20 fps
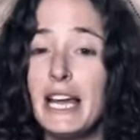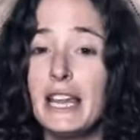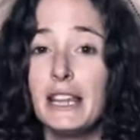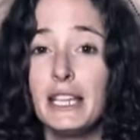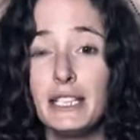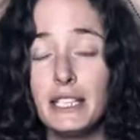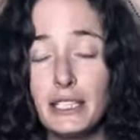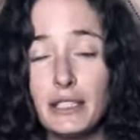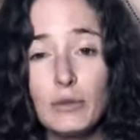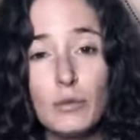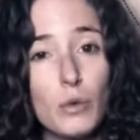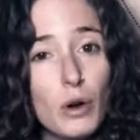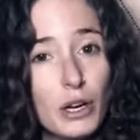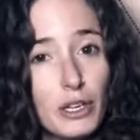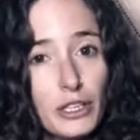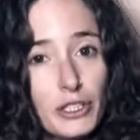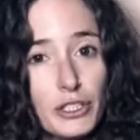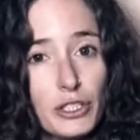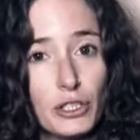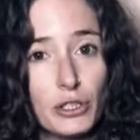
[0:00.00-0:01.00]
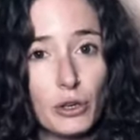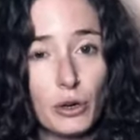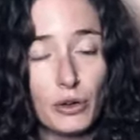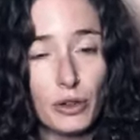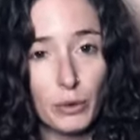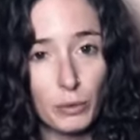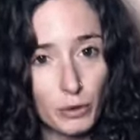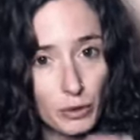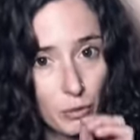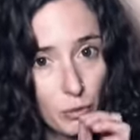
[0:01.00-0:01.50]
They didn't want us to know
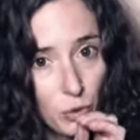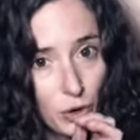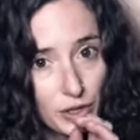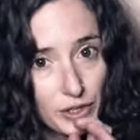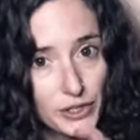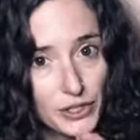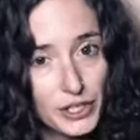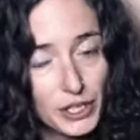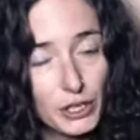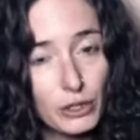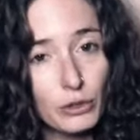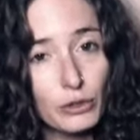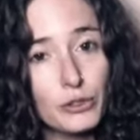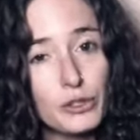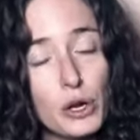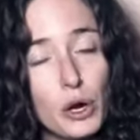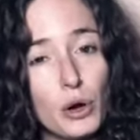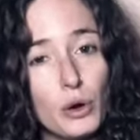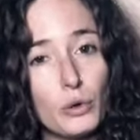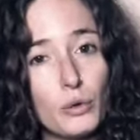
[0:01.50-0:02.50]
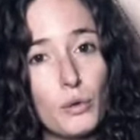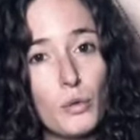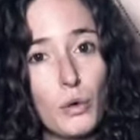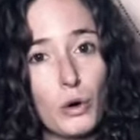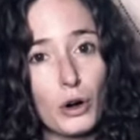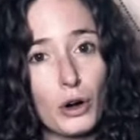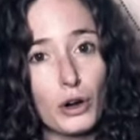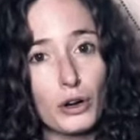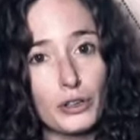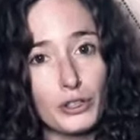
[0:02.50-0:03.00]
that with one single tone
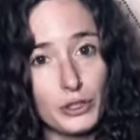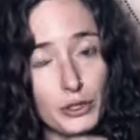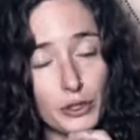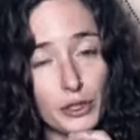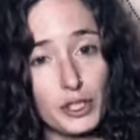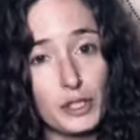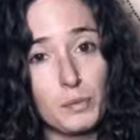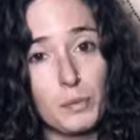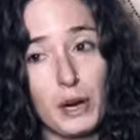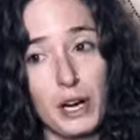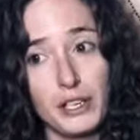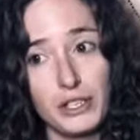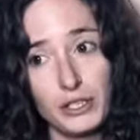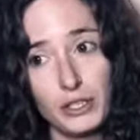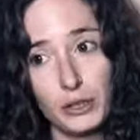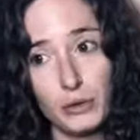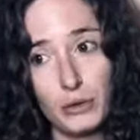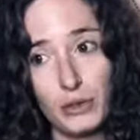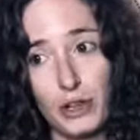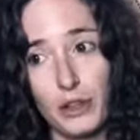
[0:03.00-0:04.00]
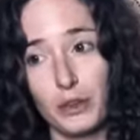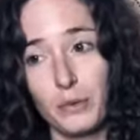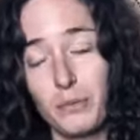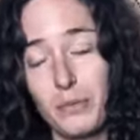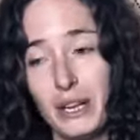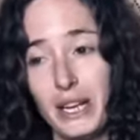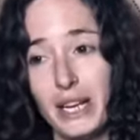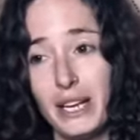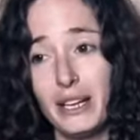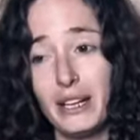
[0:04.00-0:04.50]
word to express to another
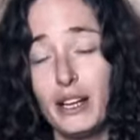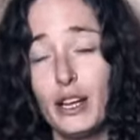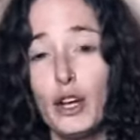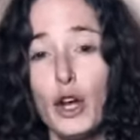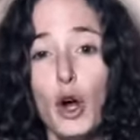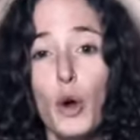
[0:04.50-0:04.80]
being,